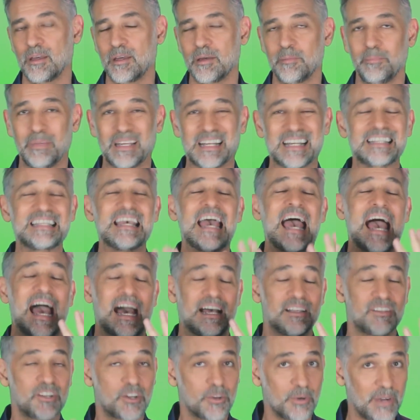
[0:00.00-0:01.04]
Because
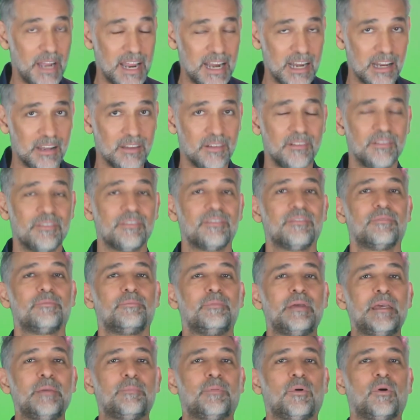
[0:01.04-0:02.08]
as creative
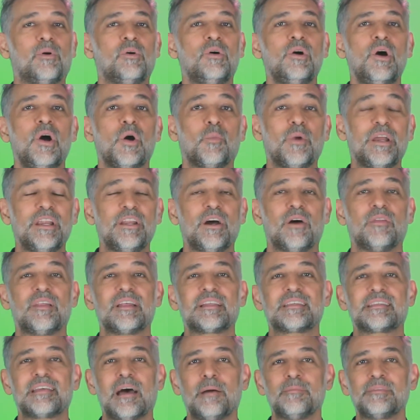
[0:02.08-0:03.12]
people, we know
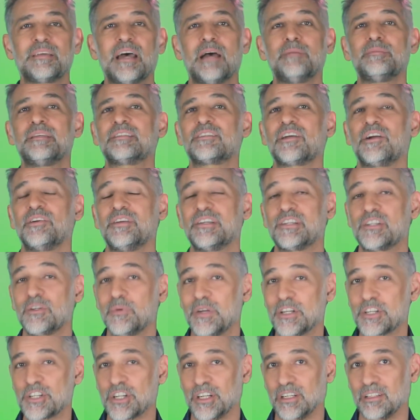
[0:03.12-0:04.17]
that sometimes it's our
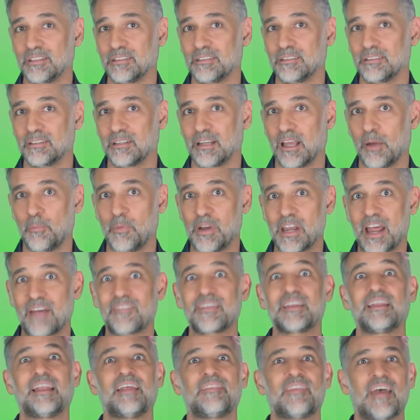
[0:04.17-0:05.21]
intuition and we have to
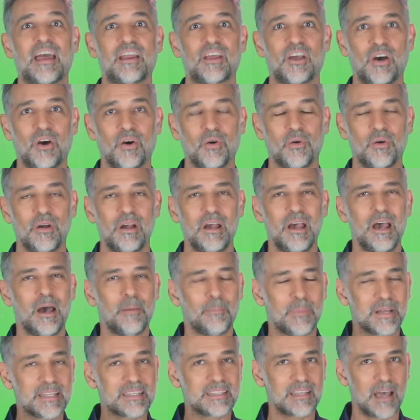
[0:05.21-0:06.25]
let that go.
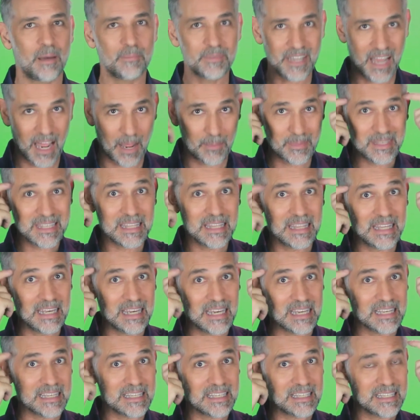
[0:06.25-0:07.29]
But sometimes
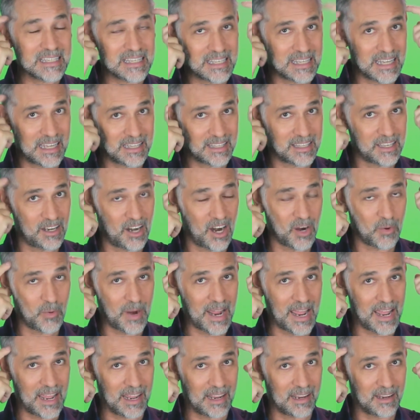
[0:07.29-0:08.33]
this gets in our
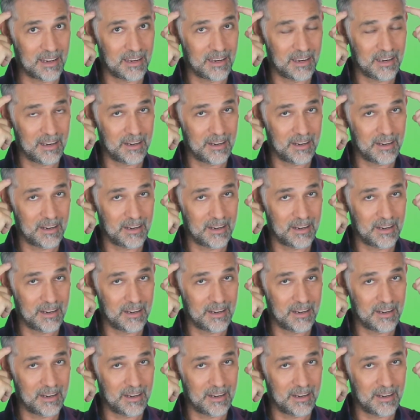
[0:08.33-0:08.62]
way.